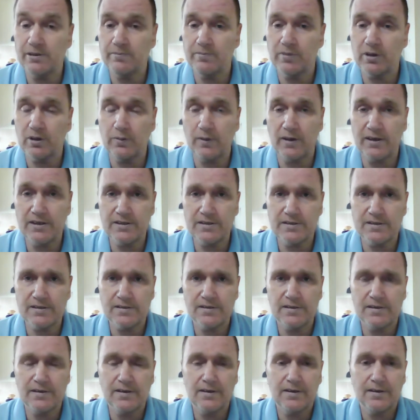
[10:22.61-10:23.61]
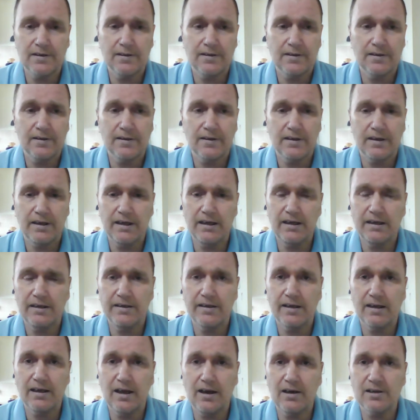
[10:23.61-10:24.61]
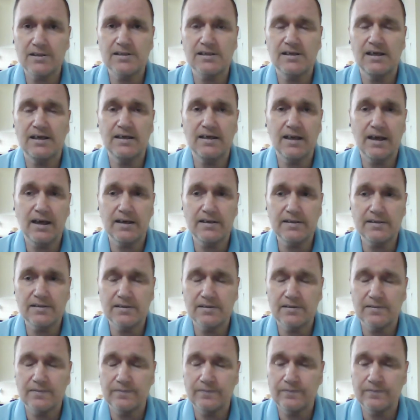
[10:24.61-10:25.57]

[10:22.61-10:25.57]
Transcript: requests in the last 10 days,